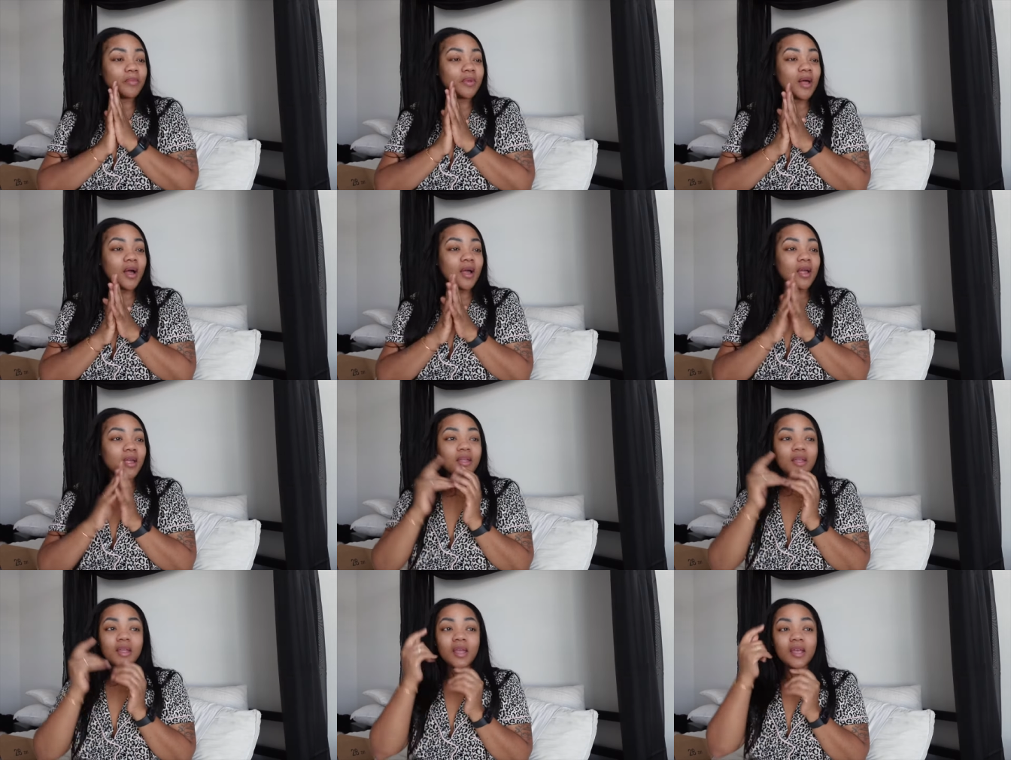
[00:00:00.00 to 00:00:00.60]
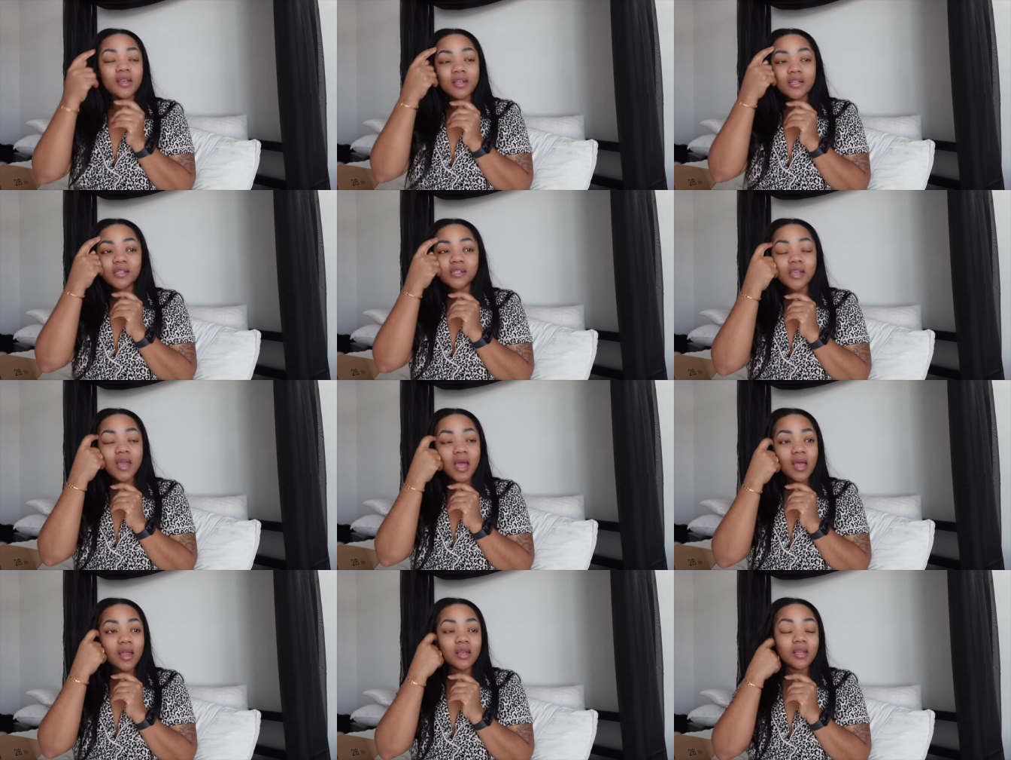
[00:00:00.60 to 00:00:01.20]
like, and it's
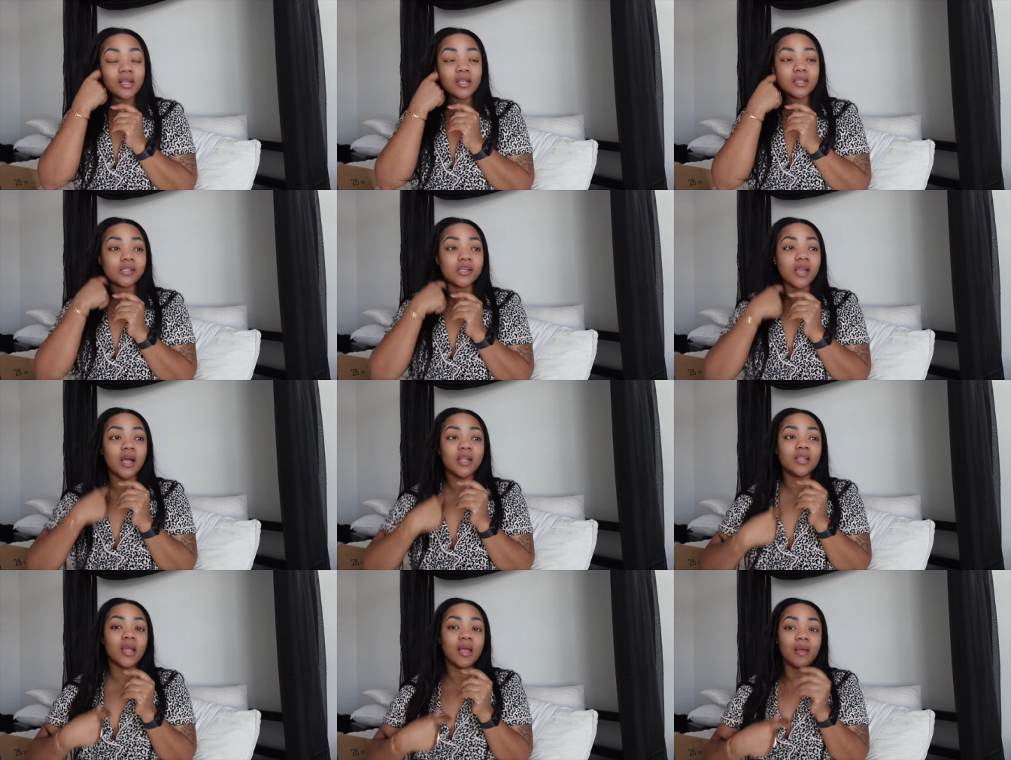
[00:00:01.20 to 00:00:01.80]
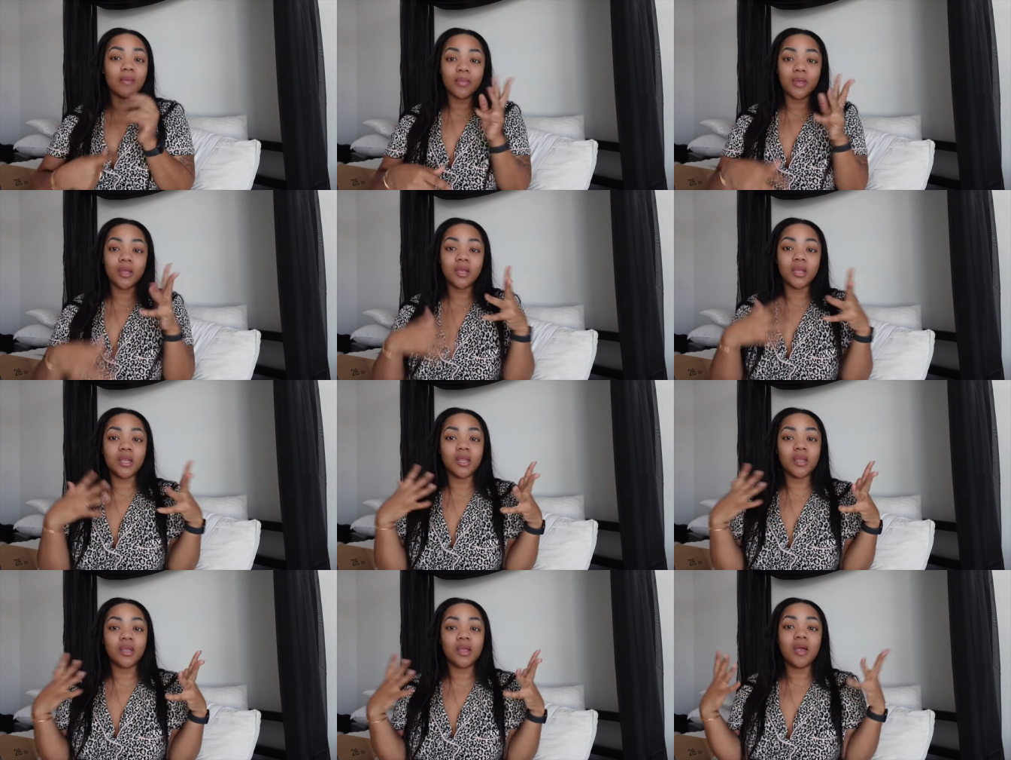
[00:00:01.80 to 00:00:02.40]
that it's not that
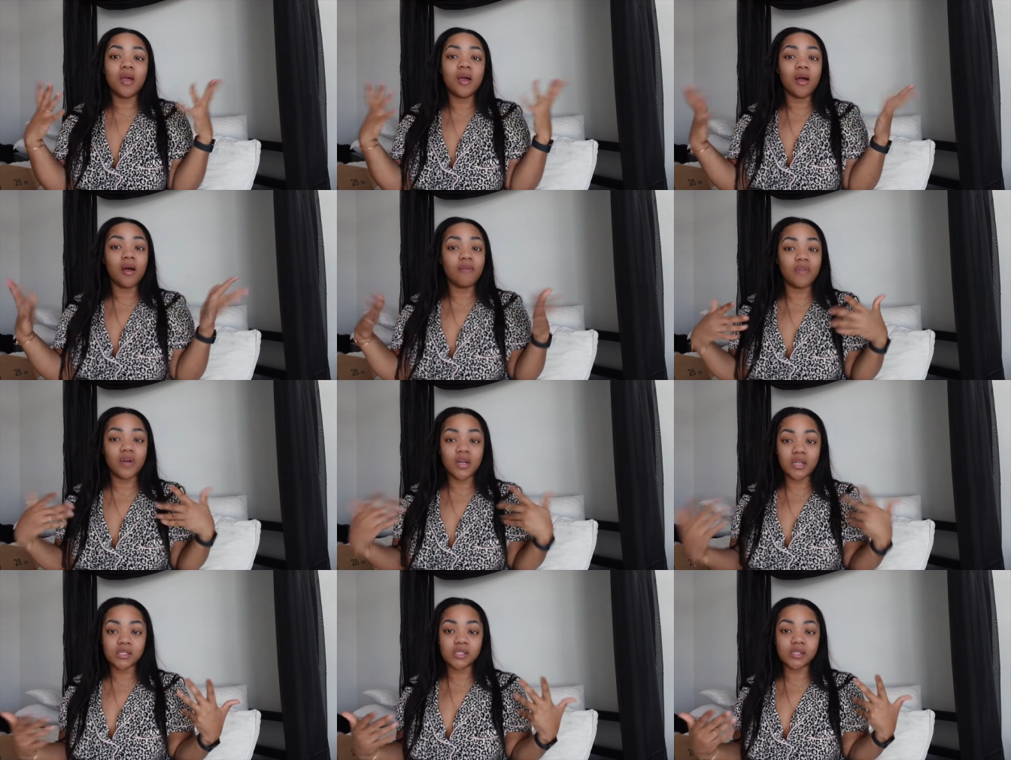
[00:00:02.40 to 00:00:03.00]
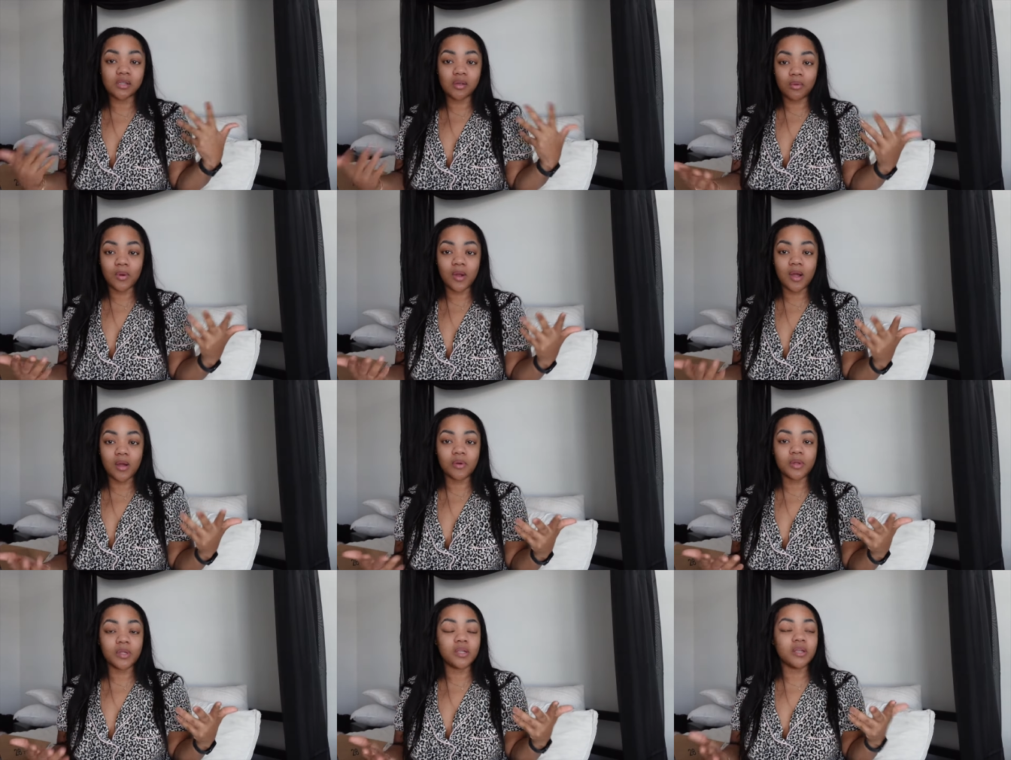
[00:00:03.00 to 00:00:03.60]
many of us
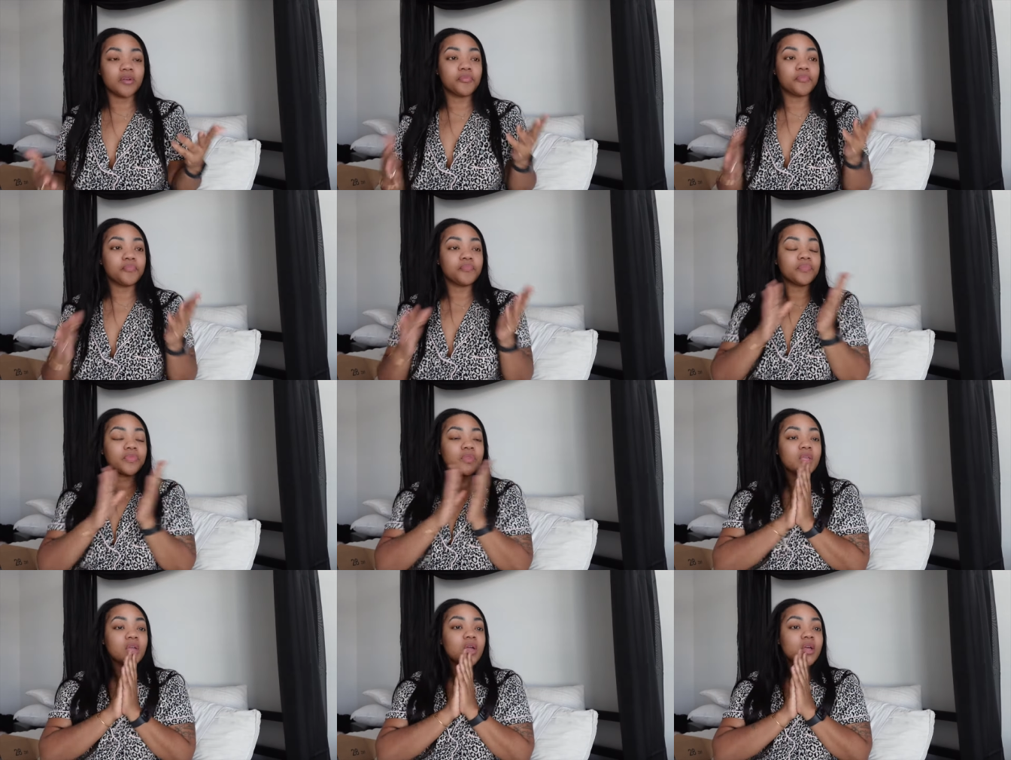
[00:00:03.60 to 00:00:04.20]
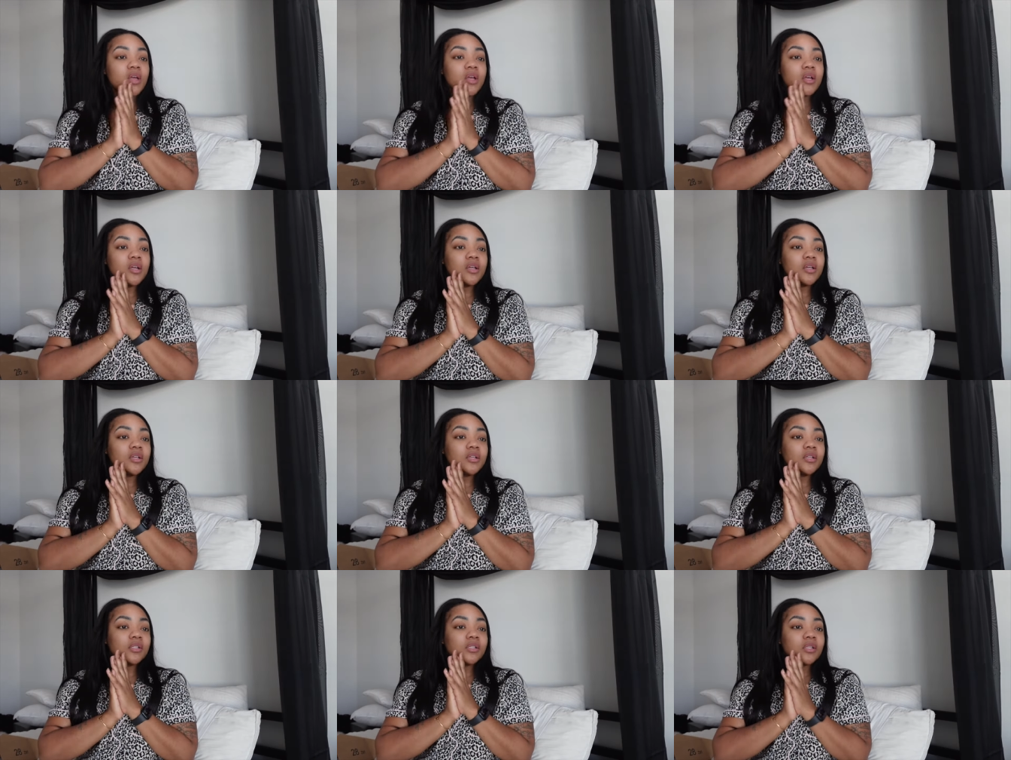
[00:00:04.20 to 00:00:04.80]
around here
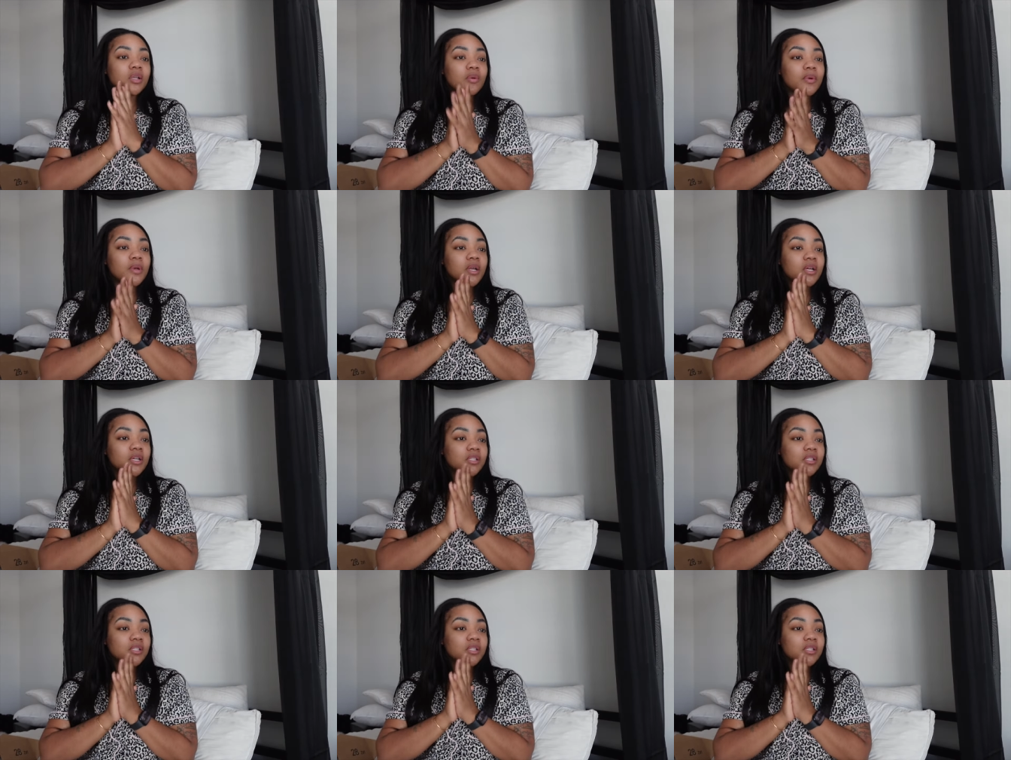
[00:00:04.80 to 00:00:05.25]
so when I